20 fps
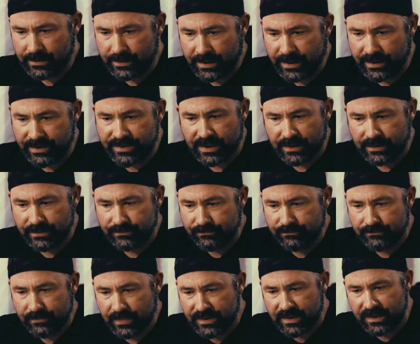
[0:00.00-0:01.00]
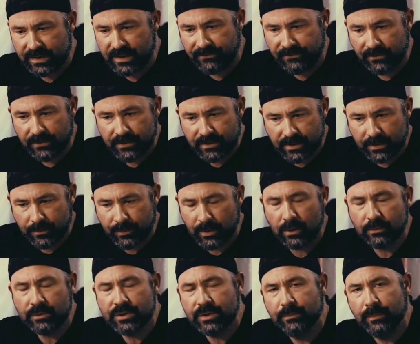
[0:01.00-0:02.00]
is a different
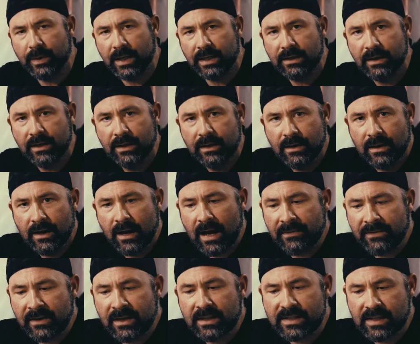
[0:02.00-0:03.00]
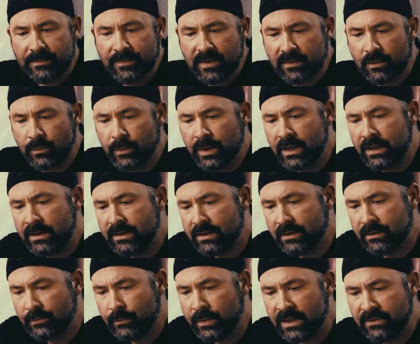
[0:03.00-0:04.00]
approach, but I think it's something that we need
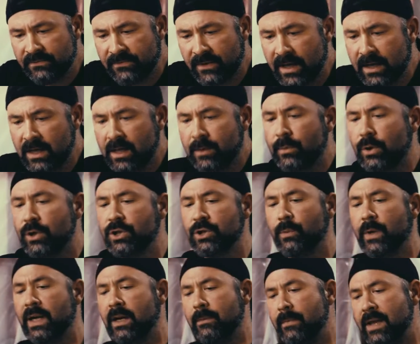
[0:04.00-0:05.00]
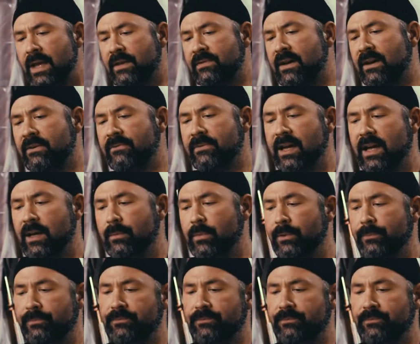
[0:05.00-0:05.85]
to find a commercial way to make that viable.